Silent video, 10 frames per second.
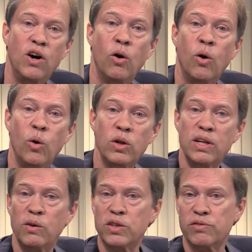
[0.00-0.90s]
A whole
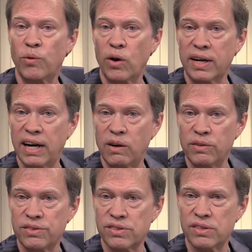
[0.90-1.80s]
note is 4
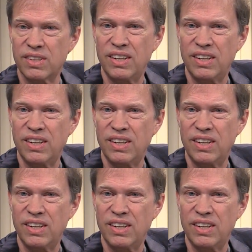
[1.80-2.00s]
counts.